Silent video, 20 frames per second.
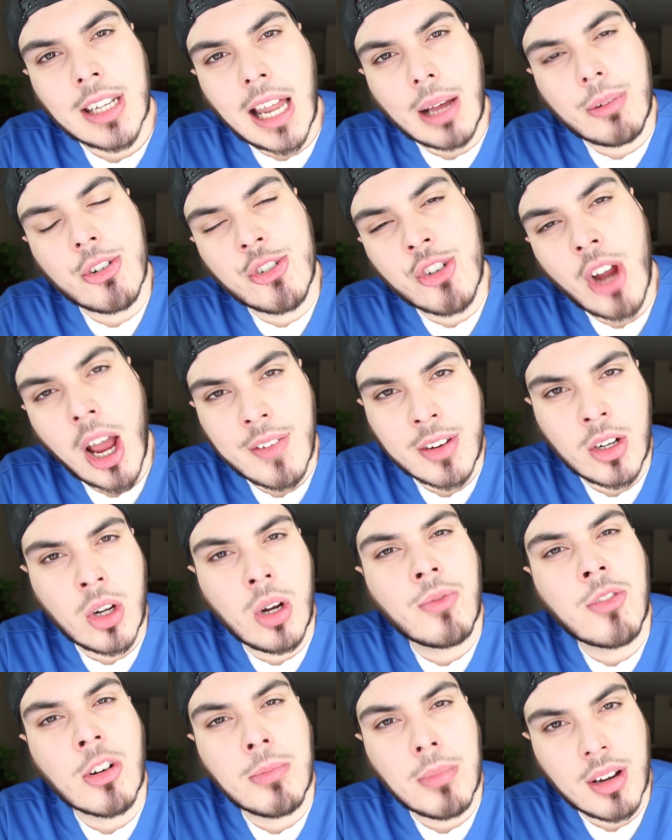And I was driving
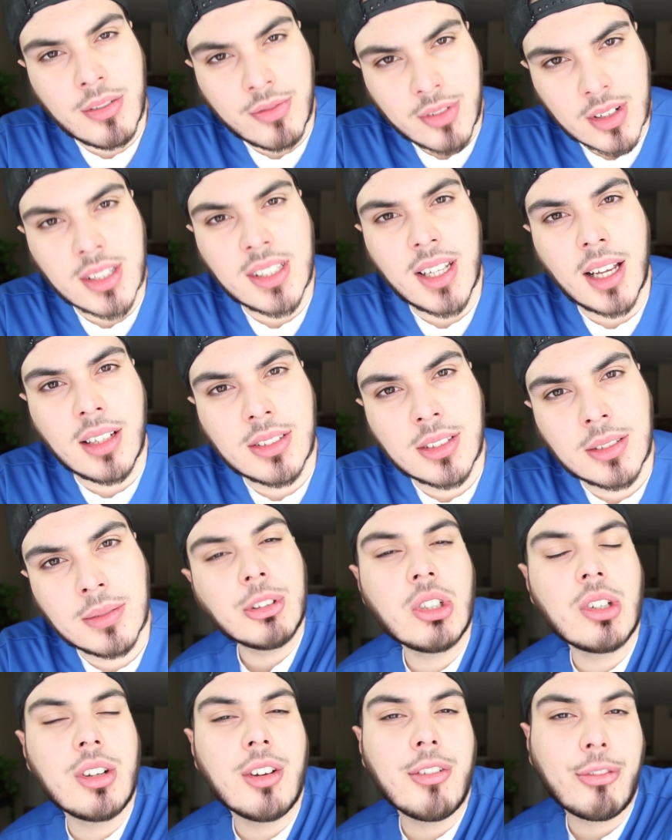home from my friend's house. I
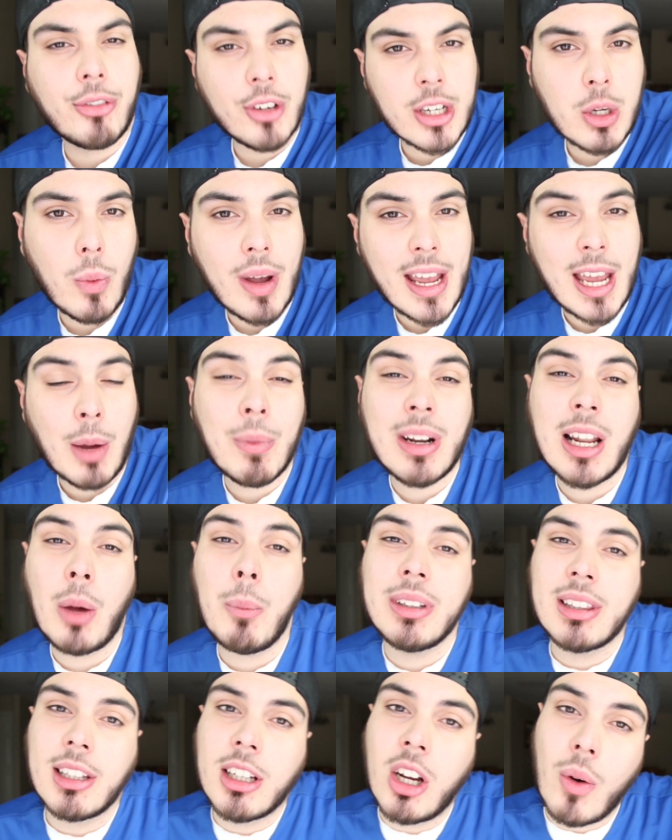was on the freeway, and when I
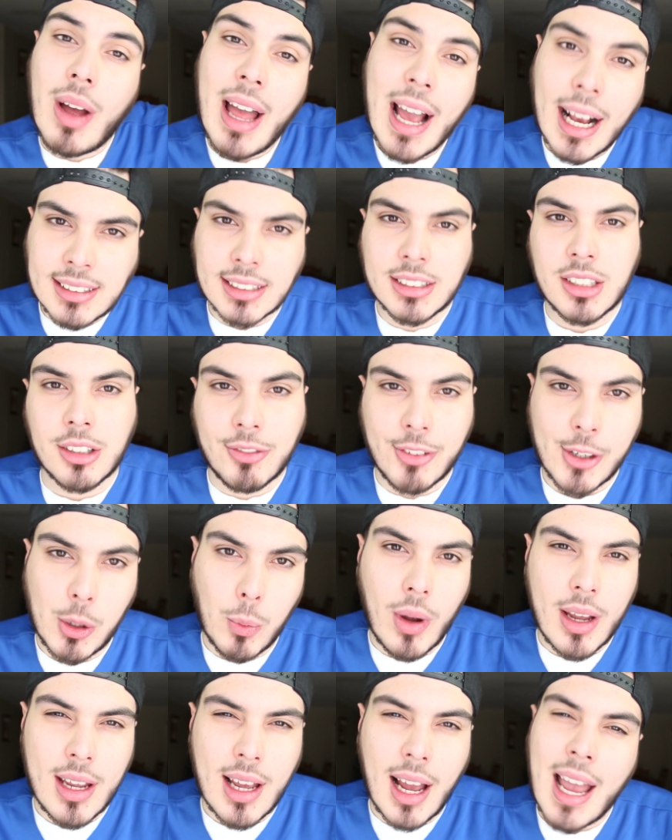went to go exit the
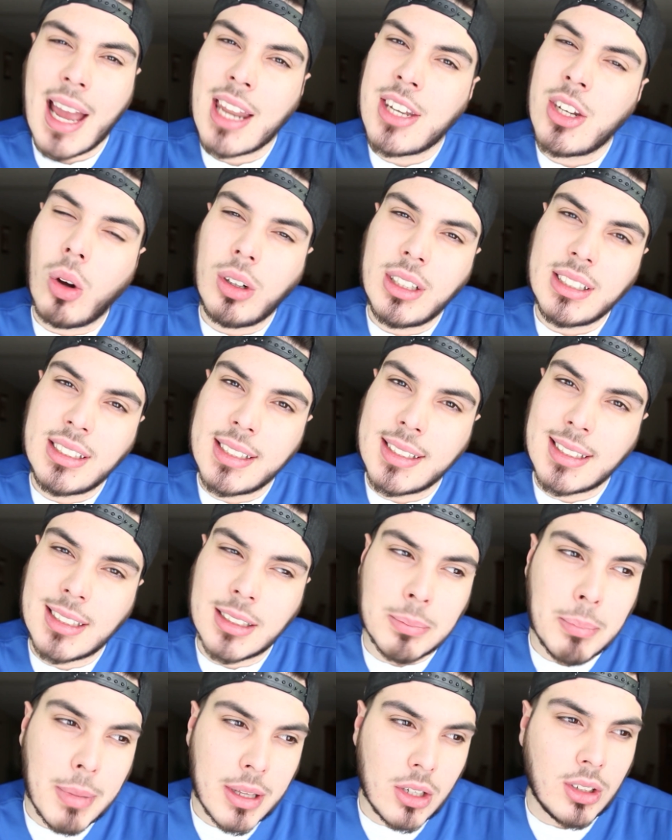freeway, I had noticed
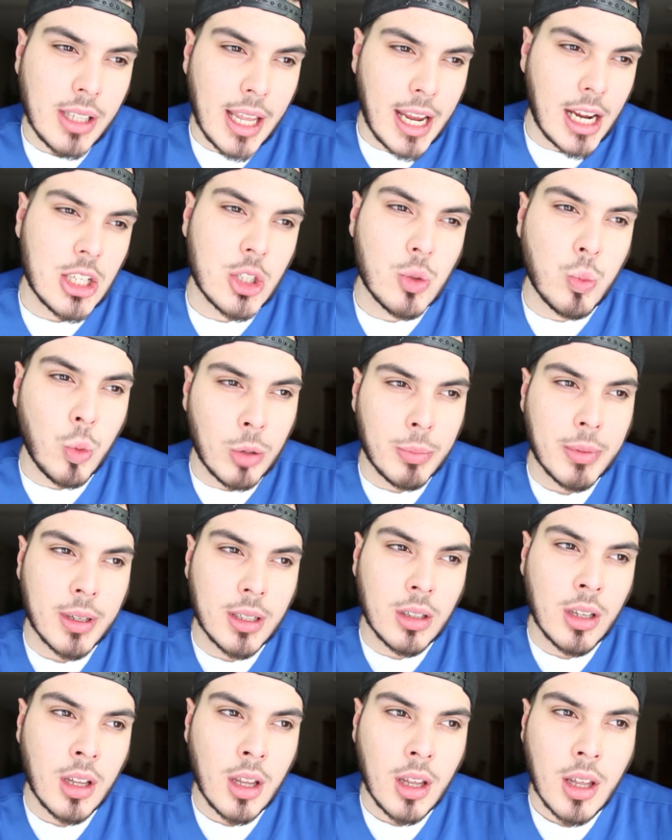this middle-aged
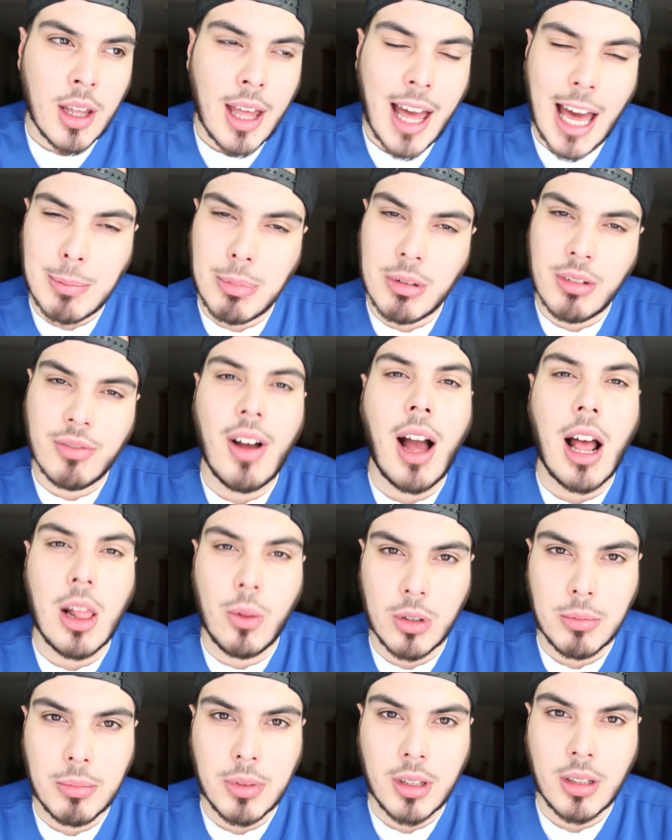woman had been following